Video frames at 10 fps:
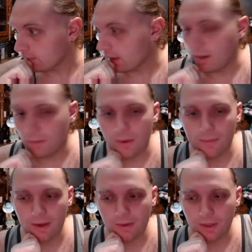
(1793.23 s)
And what
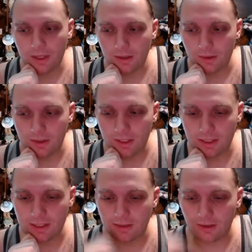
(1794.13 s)
better way to do it than to
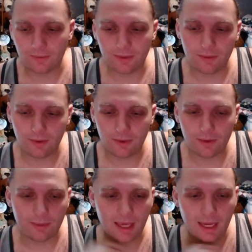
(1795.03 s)
start from the very
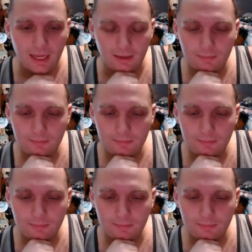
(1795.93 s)
beginning?